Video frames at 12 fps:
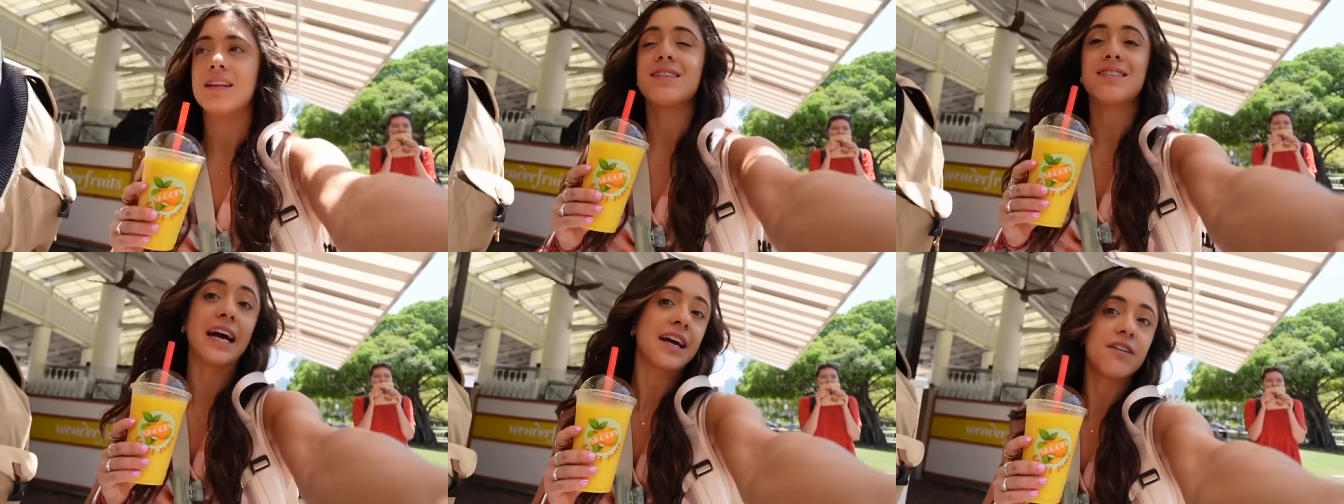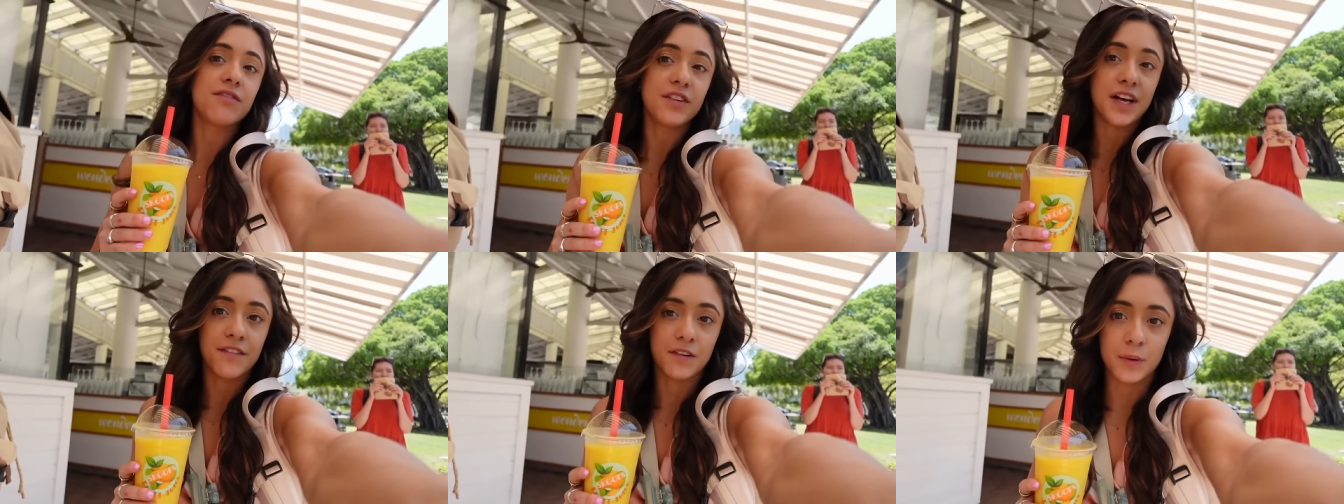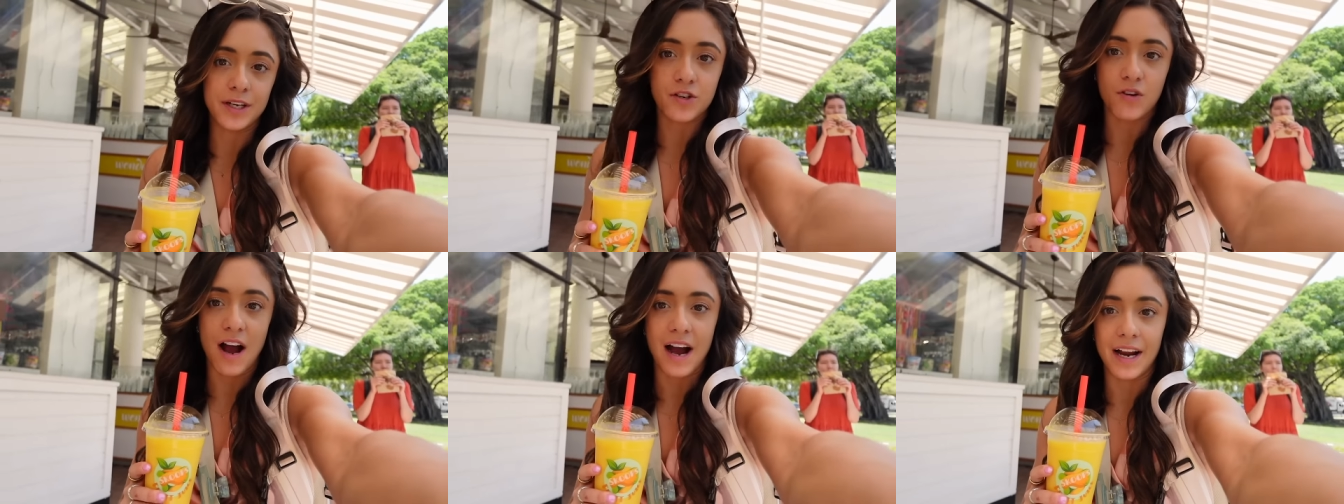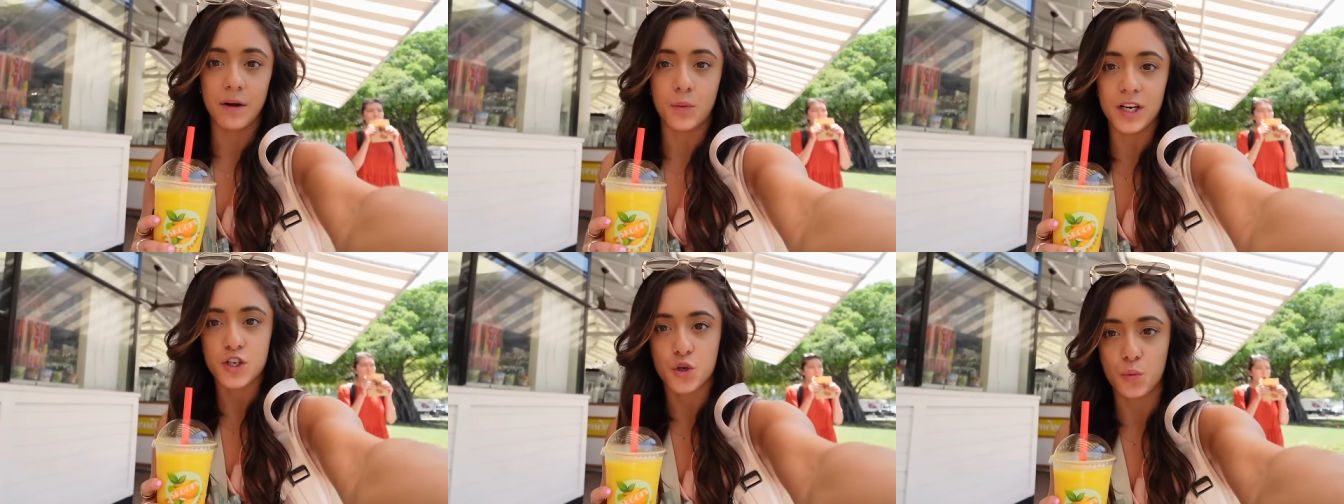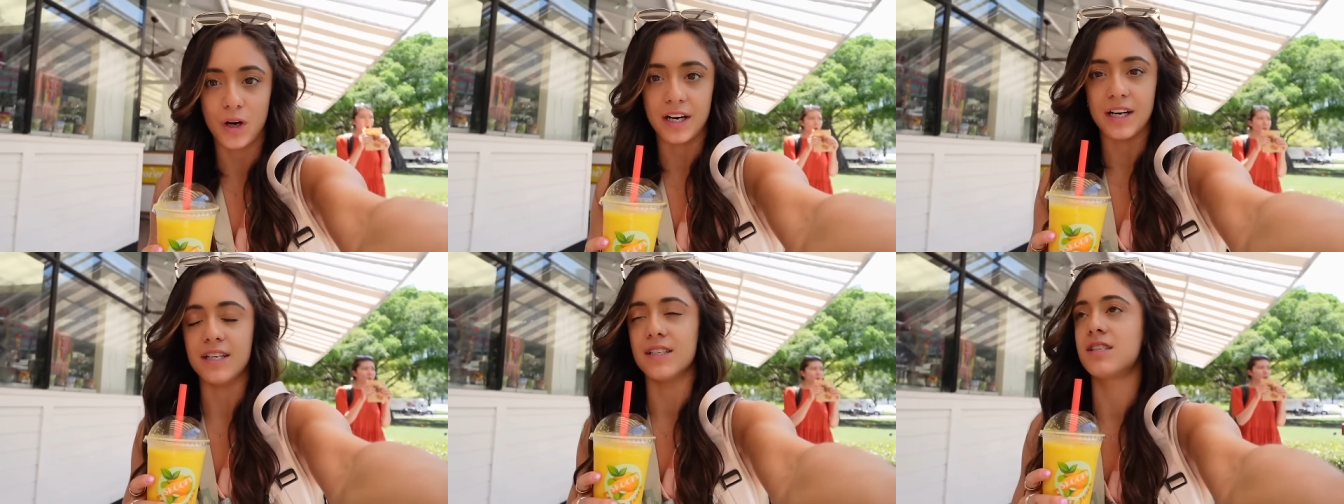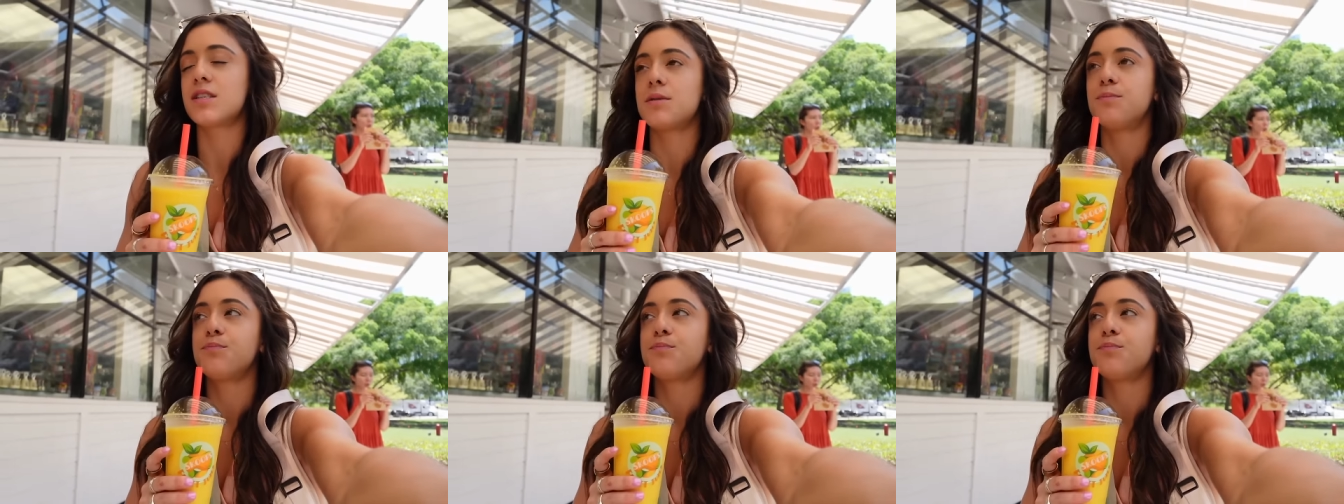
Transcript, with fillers: the second flavor we tried, which was